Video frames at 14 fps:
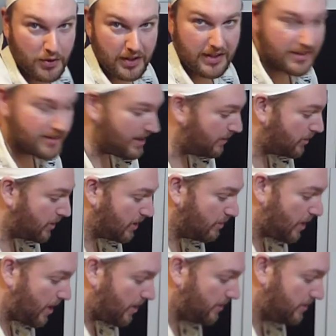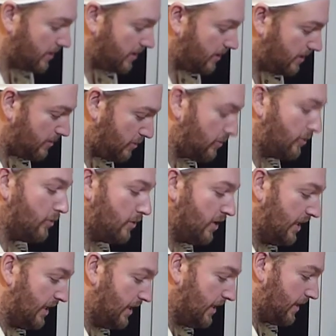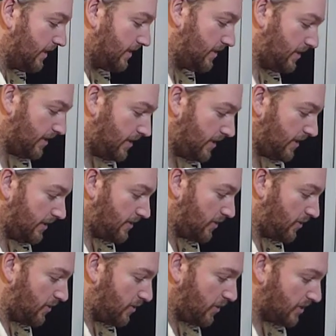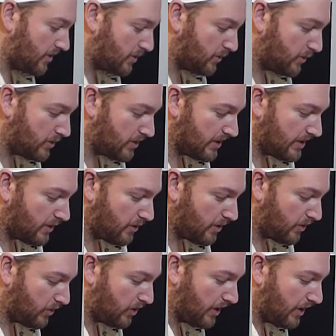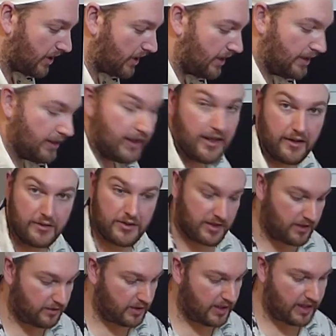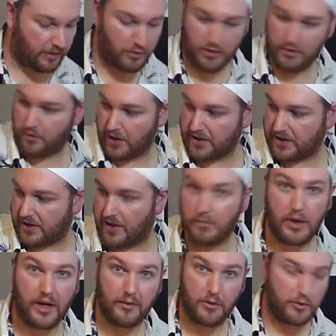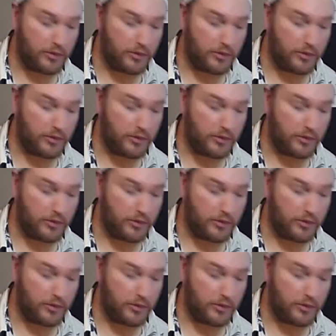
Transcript: thing is now looking delightful. It's gone quite saucy, quite thick. I've served the egg fried rice up, and